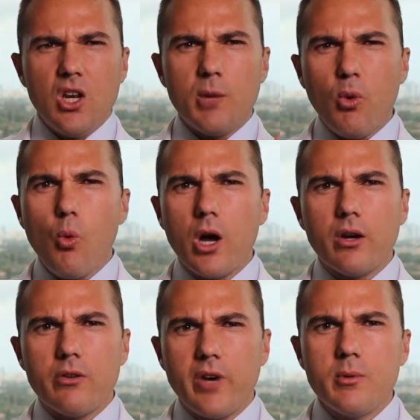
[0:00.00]
Number
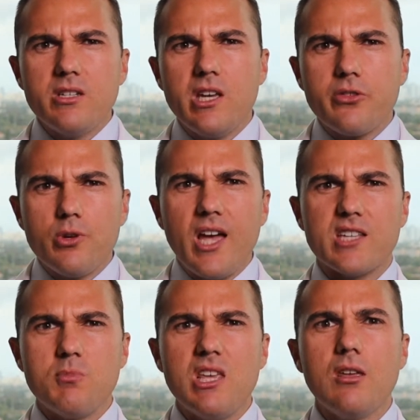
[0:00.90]
one, vitamin D three has
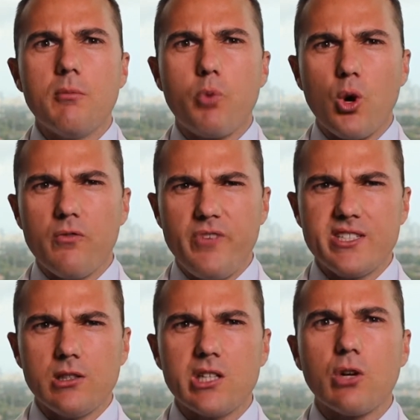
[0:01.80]
many important
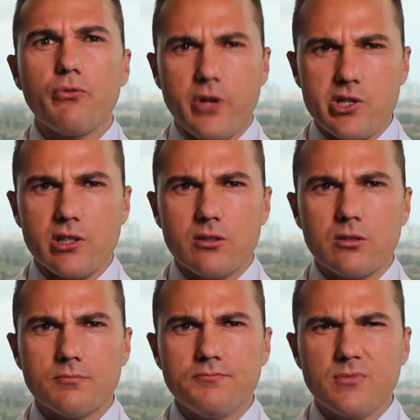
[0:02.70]
physiological
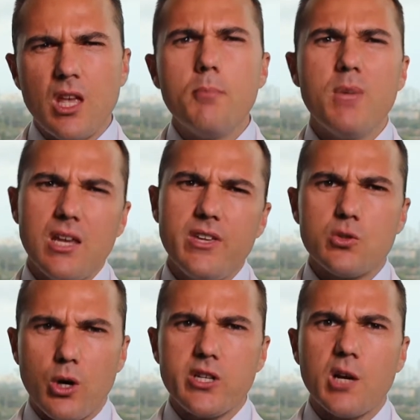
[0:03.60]
functions. Many of these
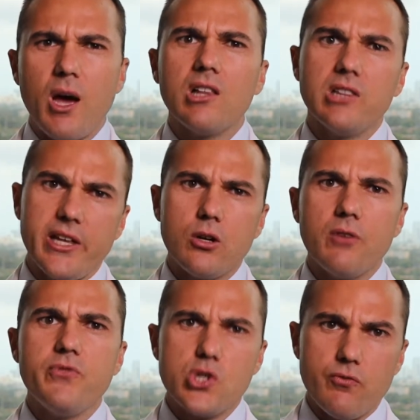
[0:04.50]
we're going to talk about later
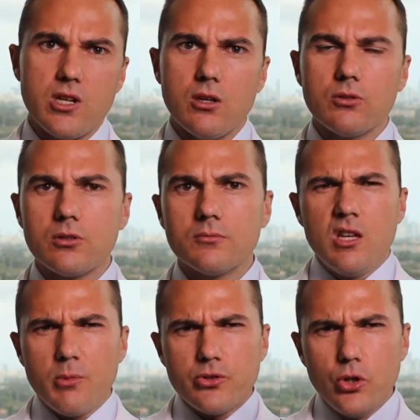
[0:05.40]
in future videos.
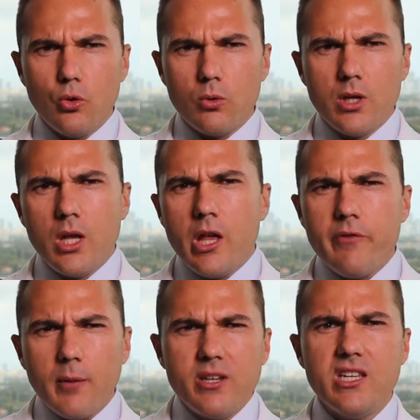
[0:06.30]
Number two,
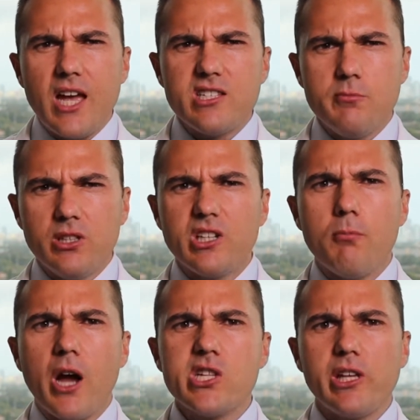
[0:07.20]
vitamin D has the ability to
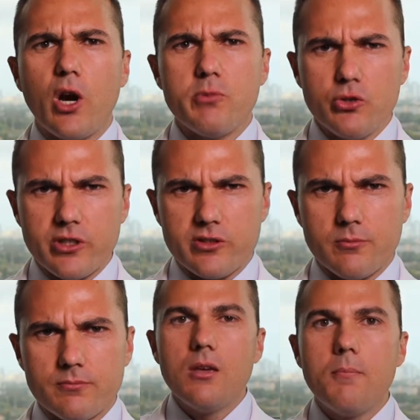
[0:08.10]
modulate our immune
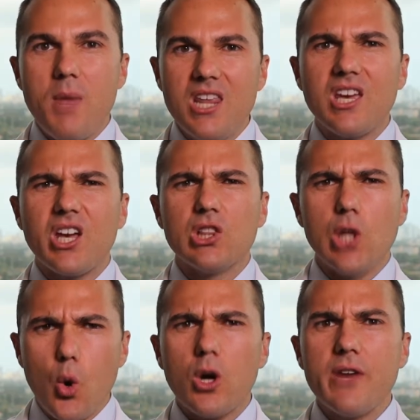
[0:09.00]
system, meaning it can
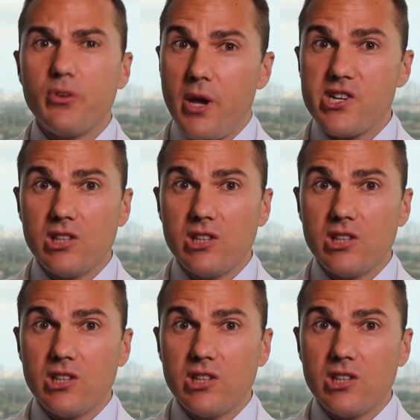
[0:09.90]
lower inflammation